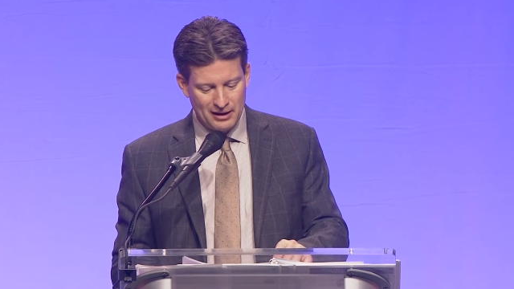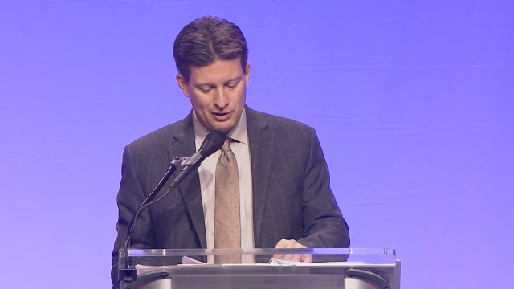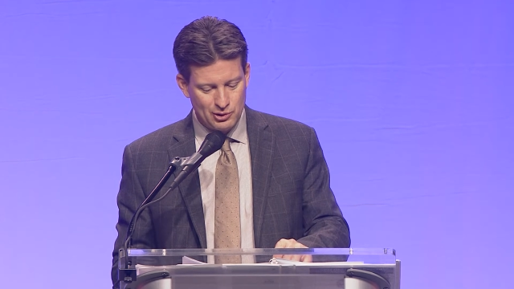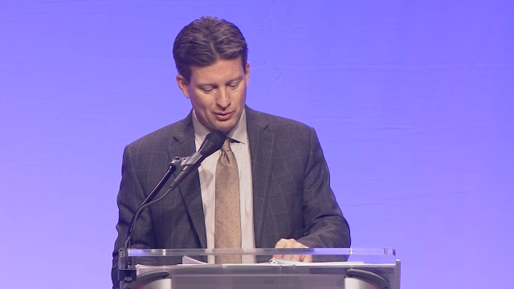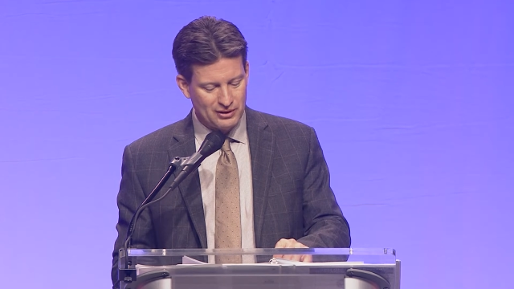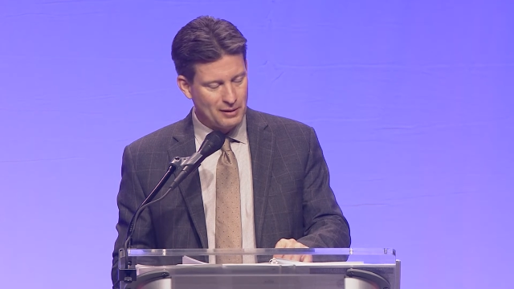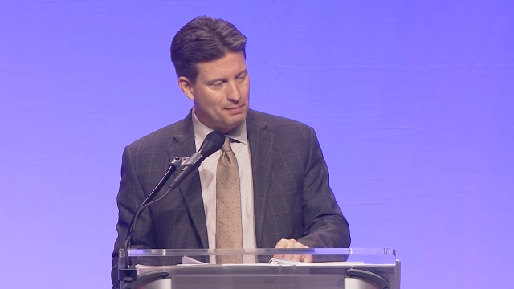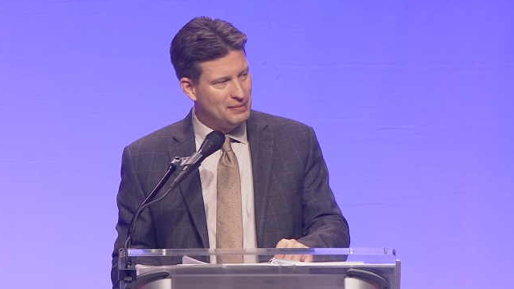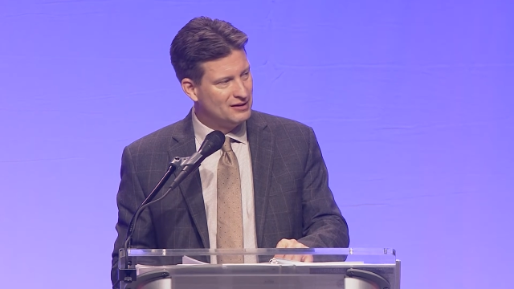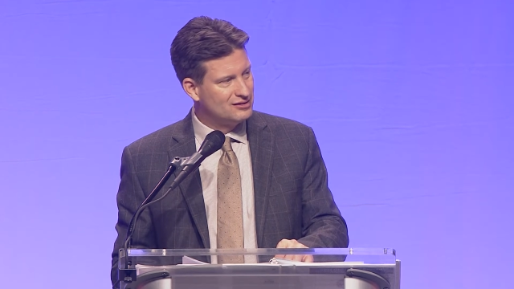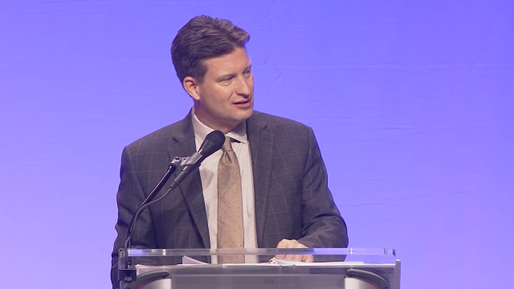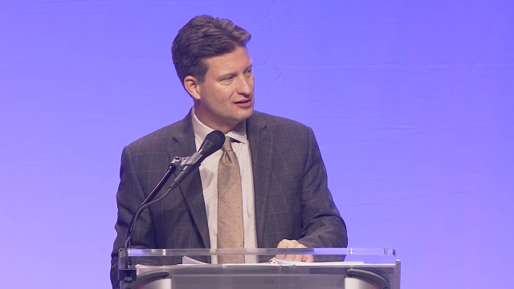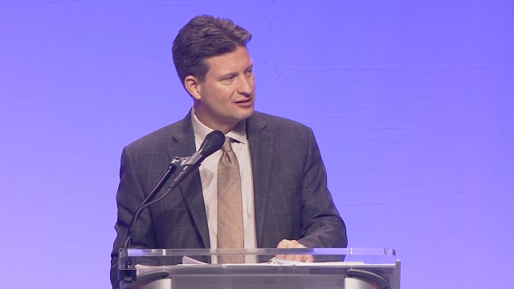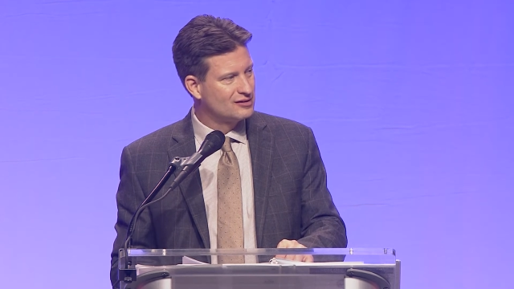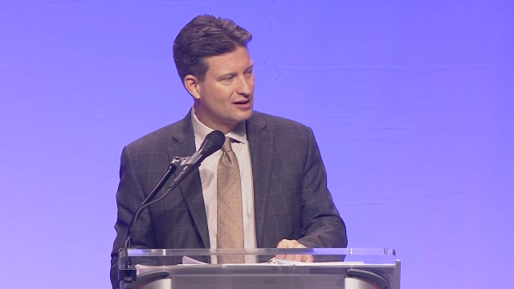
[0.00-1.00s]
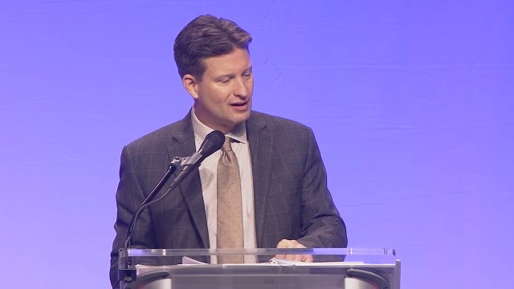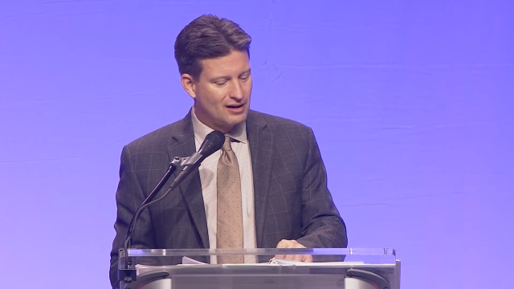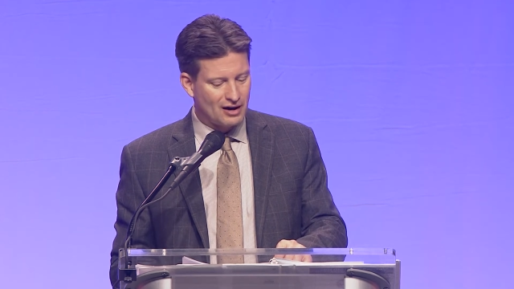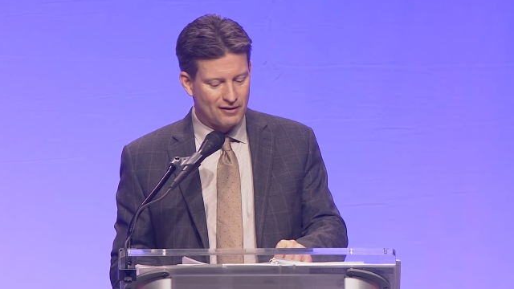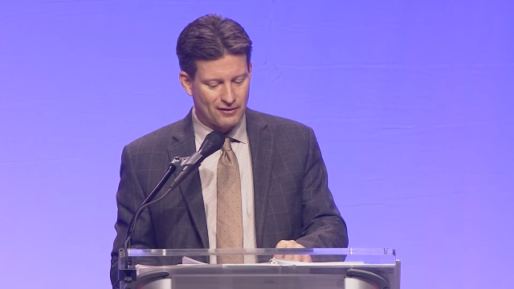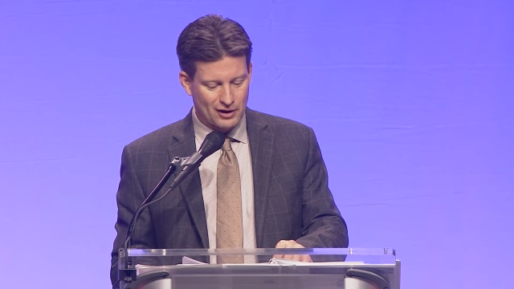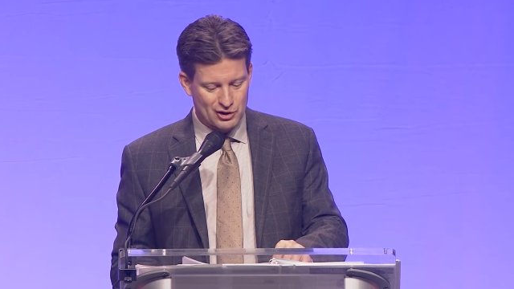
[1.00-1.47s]
and doing the business
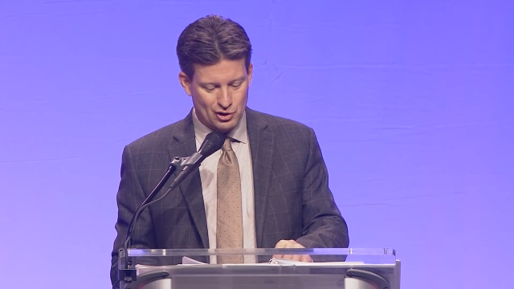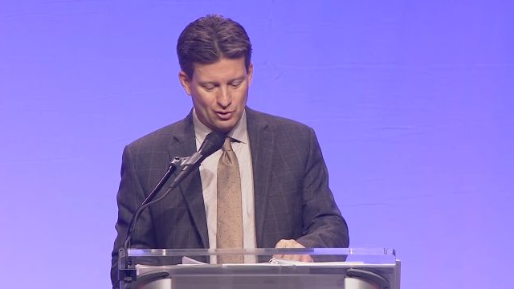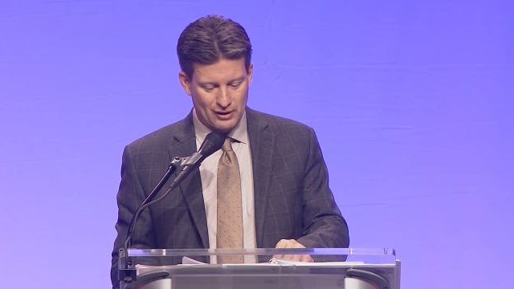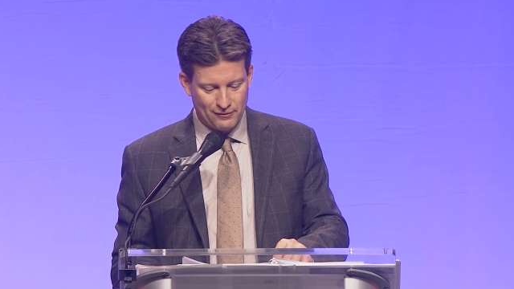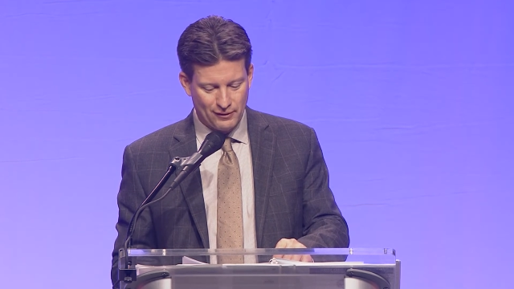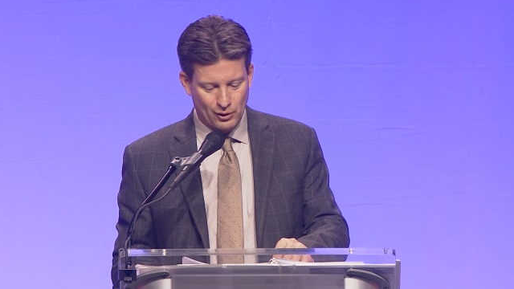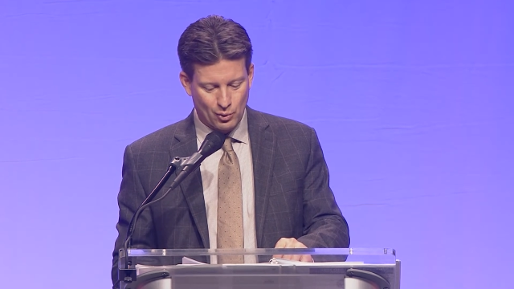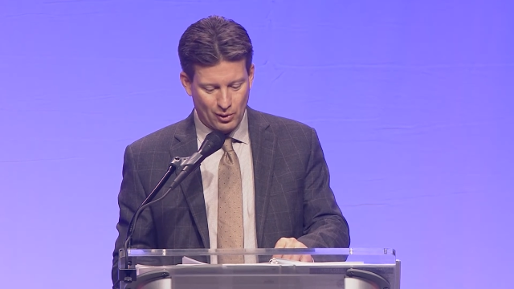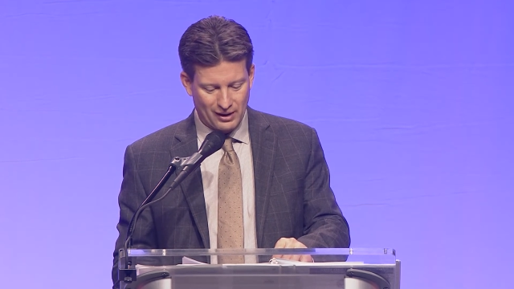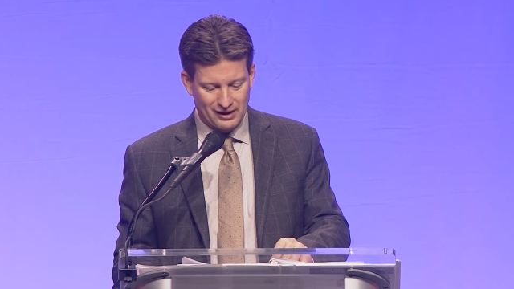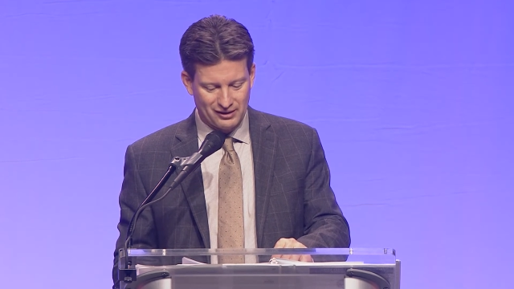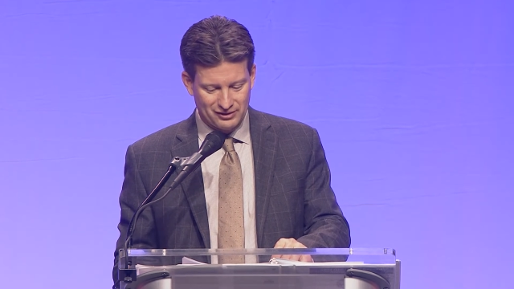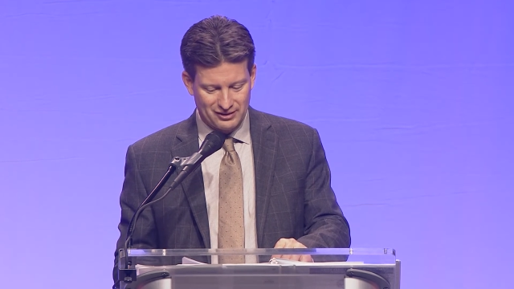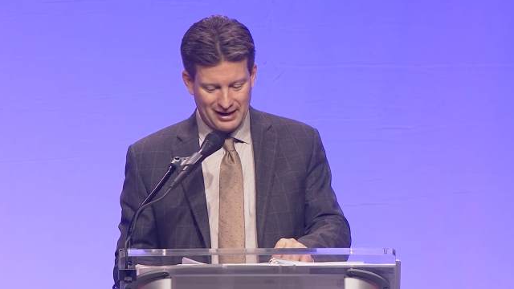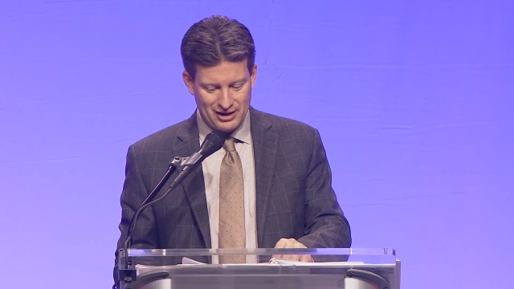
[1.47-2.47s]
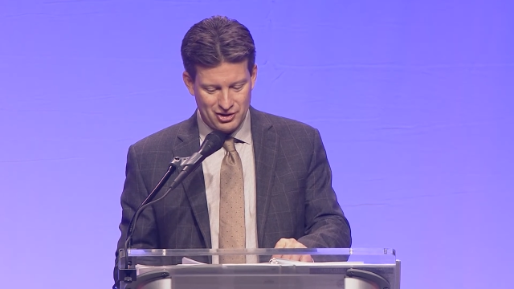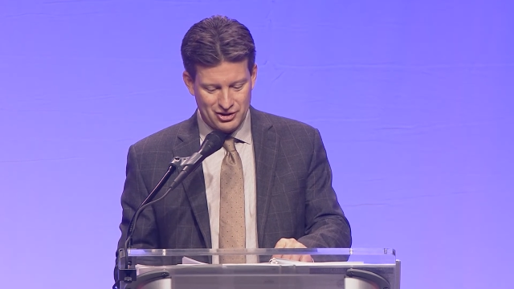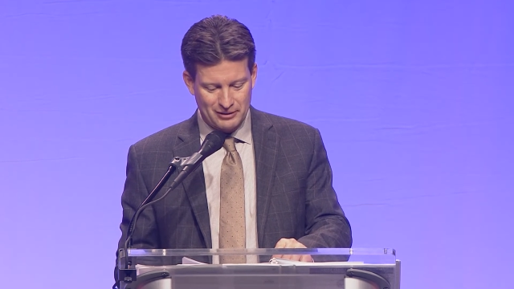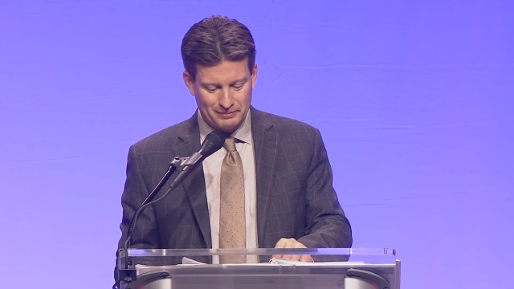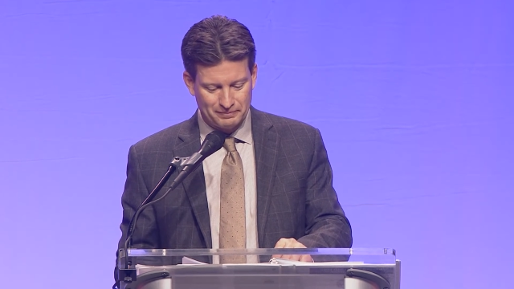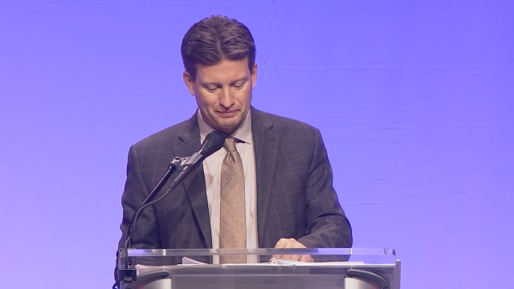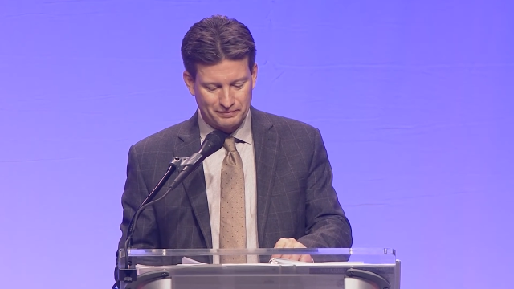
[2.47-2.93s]
of our terrific organization.